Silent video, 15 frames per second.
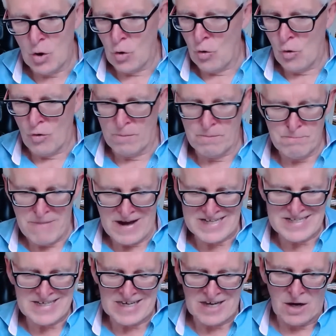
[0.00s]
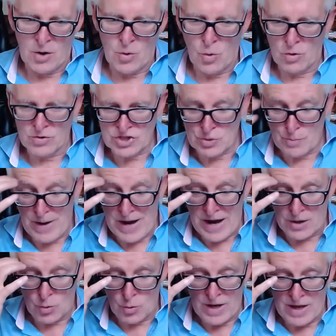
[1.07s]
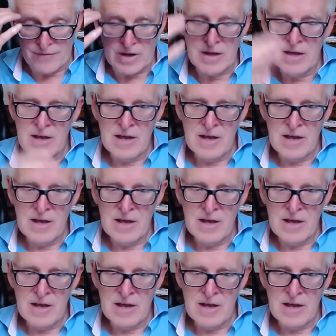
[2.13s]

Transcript: or Mexico or Japan or whatever.